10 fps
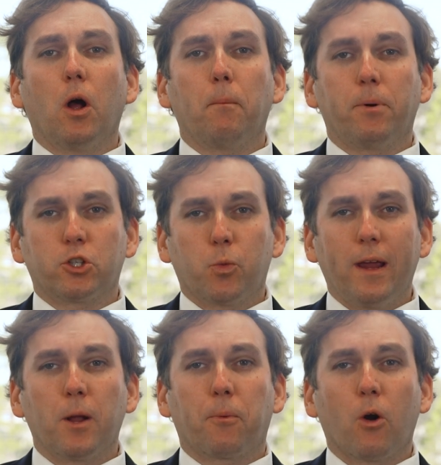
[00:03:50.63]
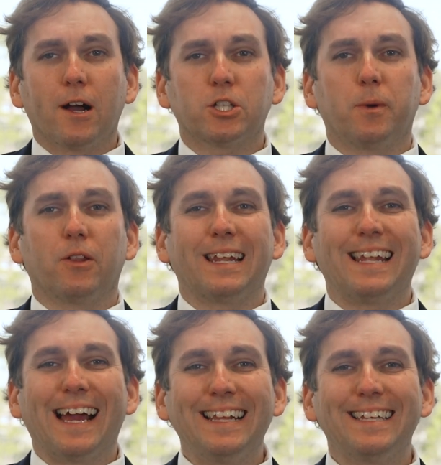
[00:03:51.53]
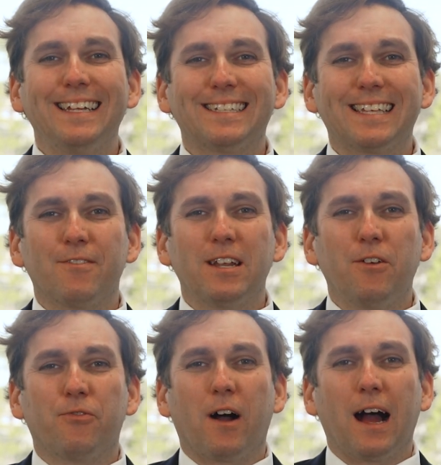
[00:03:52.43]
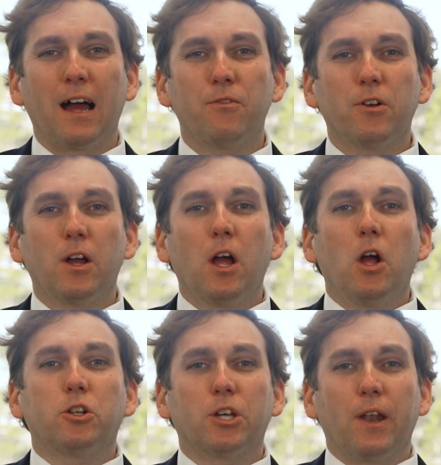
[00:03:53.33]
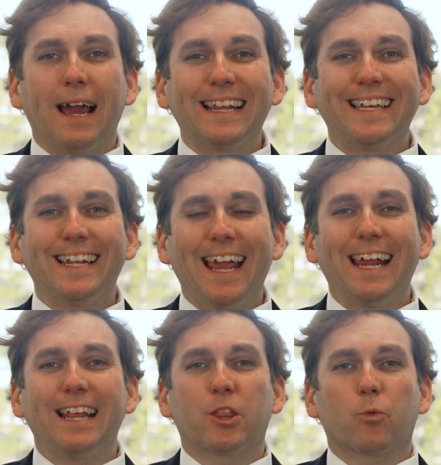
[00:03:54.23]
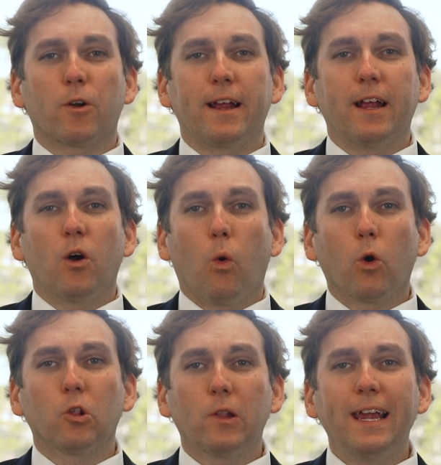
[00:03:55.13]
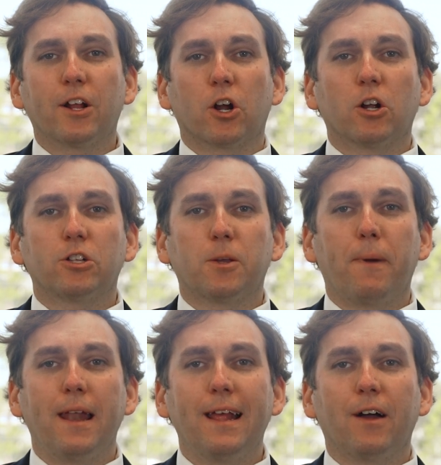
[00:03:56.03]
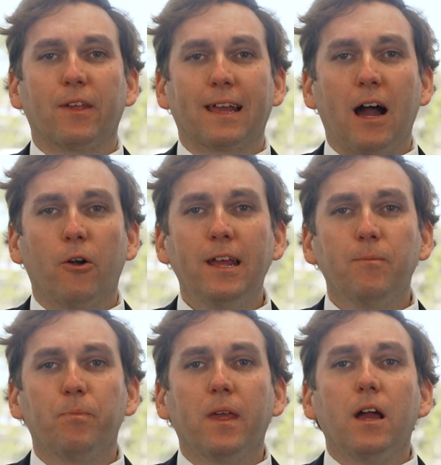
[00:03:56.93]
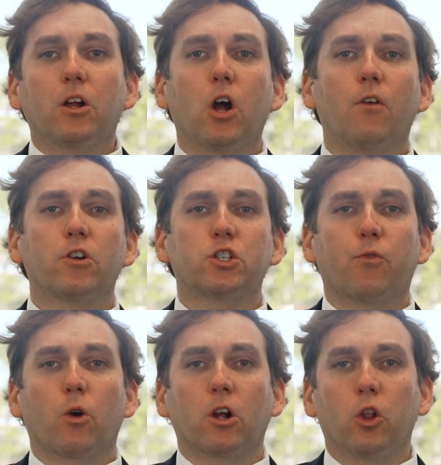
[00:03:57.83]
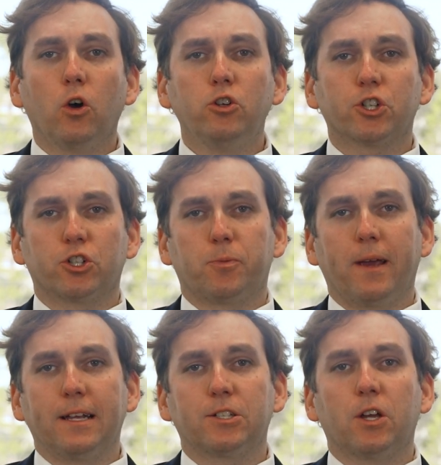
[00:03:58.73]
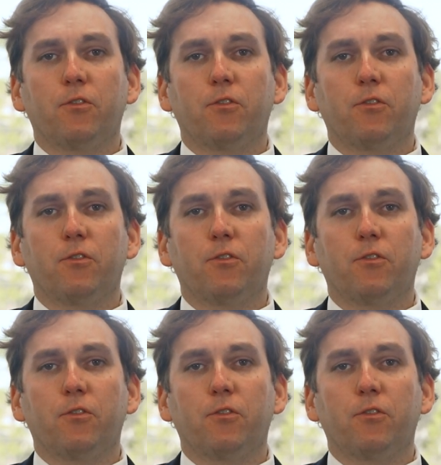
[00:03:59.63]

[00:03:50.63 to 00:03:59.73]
between approximately 1975 to 1983 or later, depending on the county, coverage for enclosure space,